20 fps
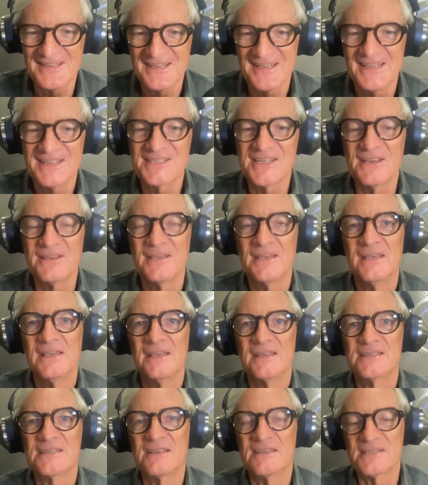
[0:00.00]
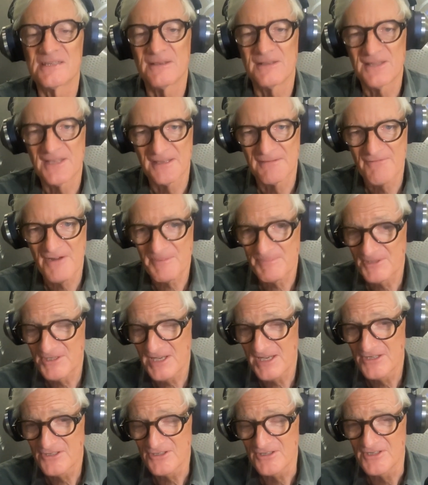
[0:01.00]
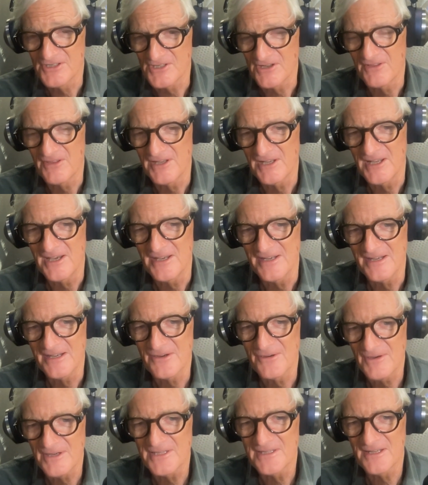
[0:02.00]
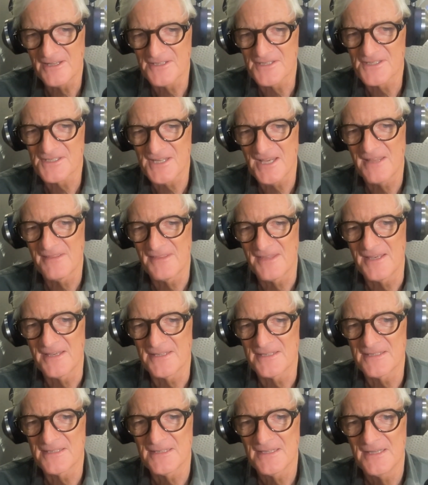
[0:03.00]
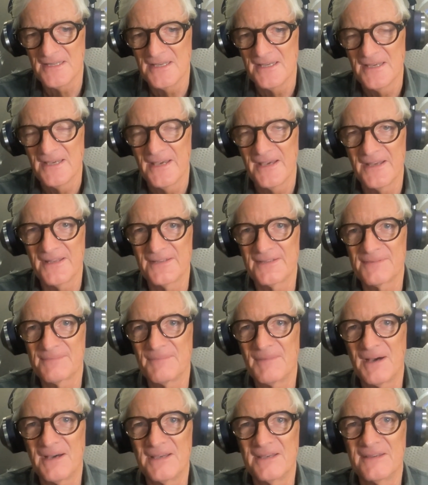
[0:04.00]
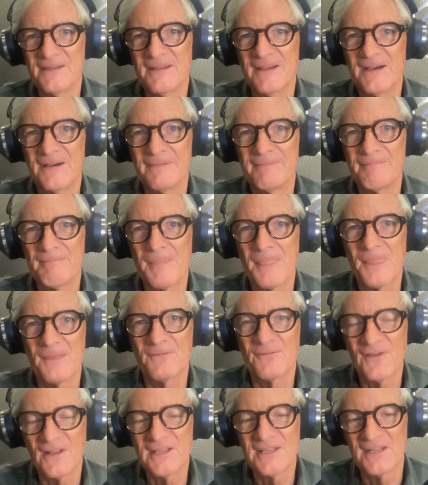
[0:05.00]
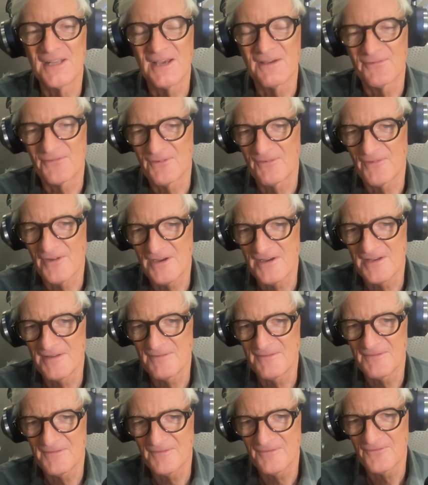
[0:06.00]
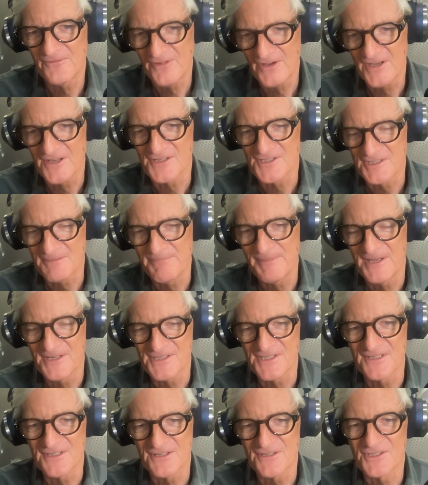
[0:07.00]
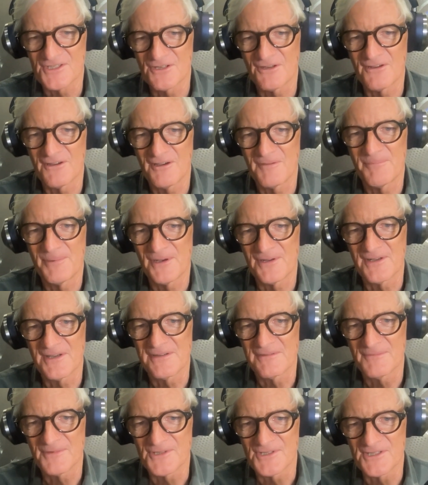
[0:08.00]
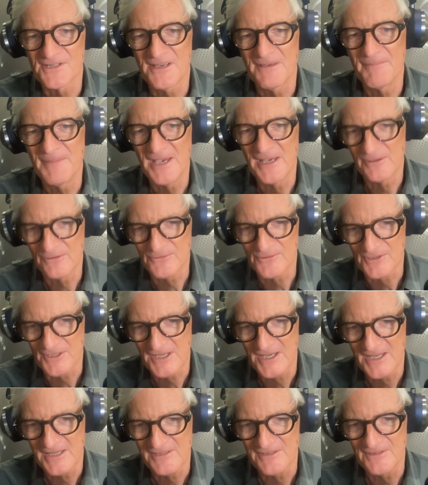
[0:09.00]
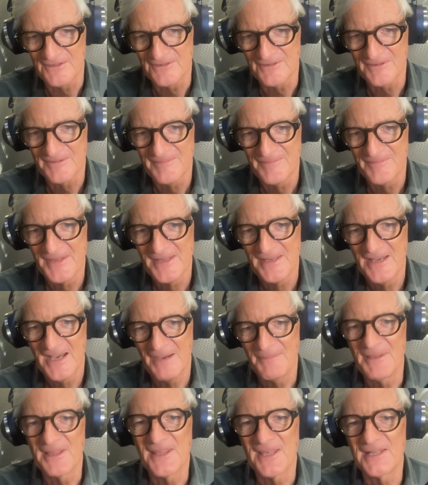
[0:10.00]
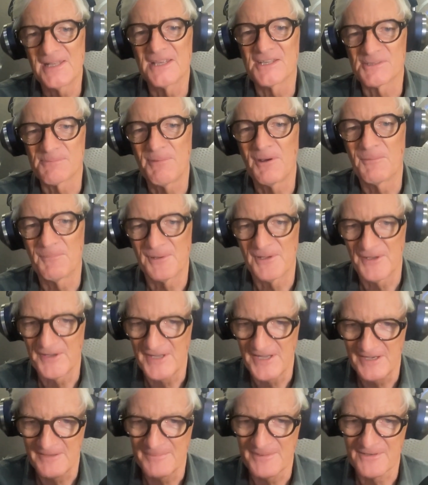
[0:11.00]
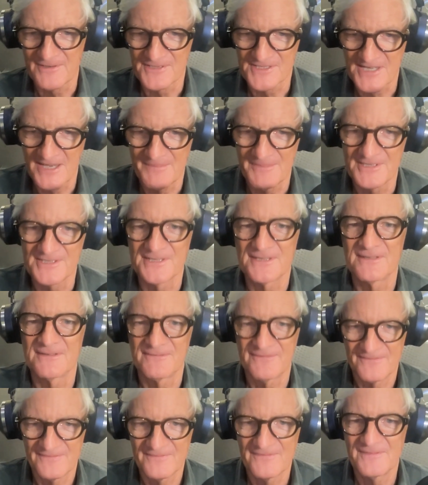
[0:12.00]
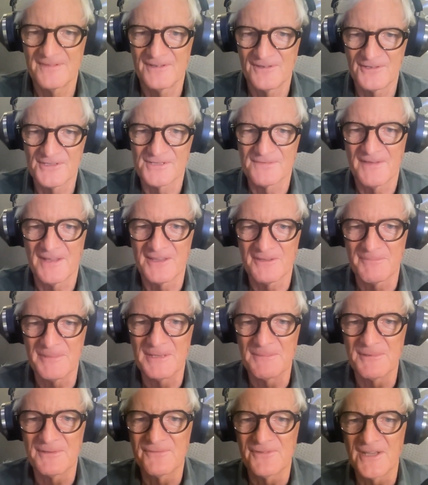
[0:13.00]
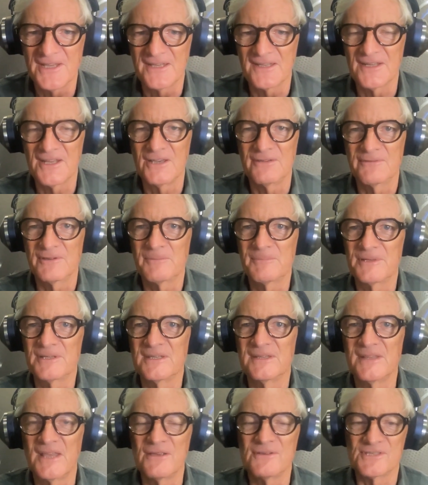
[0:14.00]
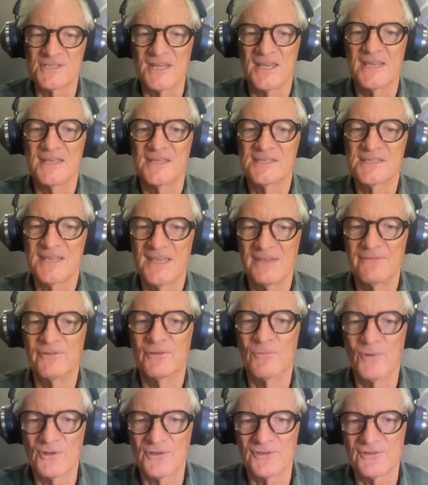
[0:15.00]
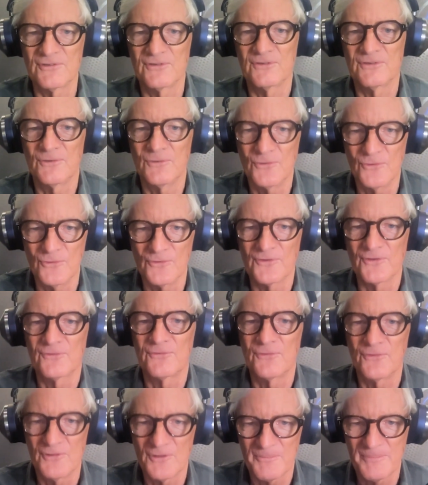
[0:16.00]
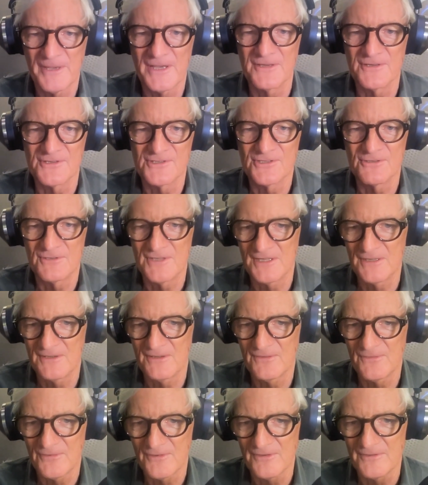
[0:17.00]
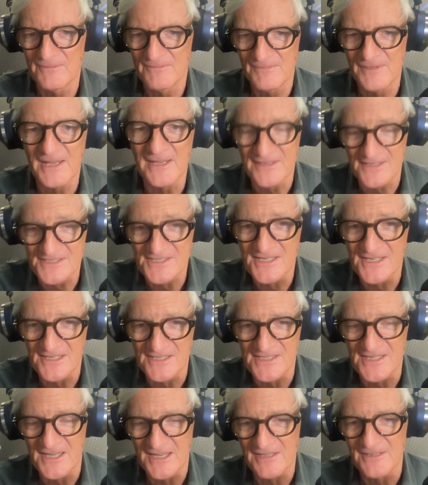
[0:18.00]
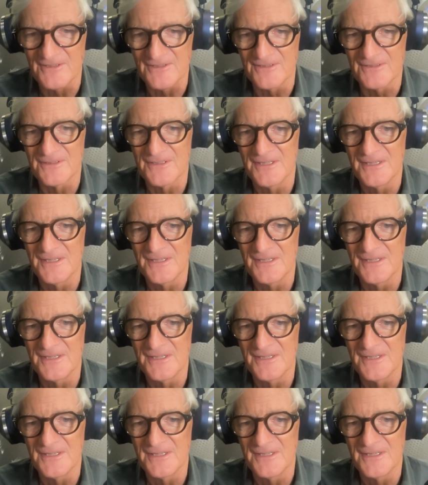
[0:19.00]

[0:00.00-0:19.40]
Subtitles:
So the reputation is on the line. I quite understand that. And funnily enough, the very first person to stock our product was a mail order catalogue. I mean, they're less popular now because Amazon and lots of other people have taken over. But in those days, if you wanted to order through the post, you did it through like the Sears catalogue.